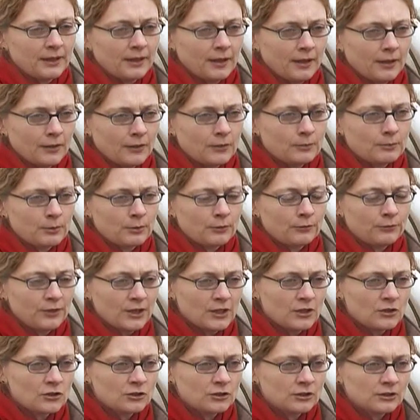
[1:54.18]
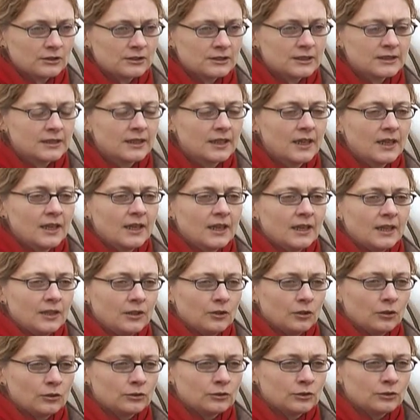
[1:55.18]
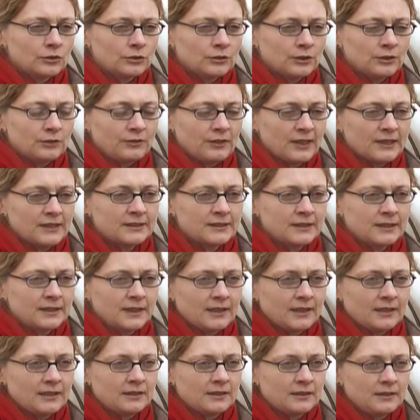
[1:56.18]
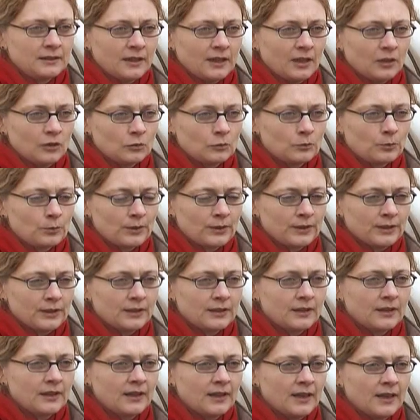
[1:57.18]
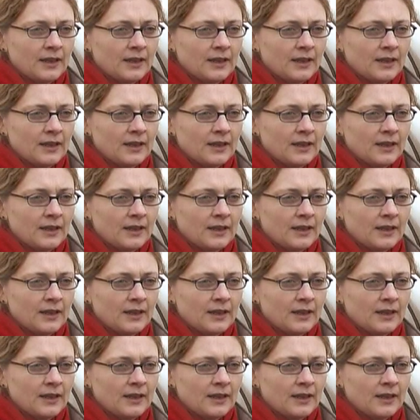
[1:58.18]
health professionals in order to investigate the outbreak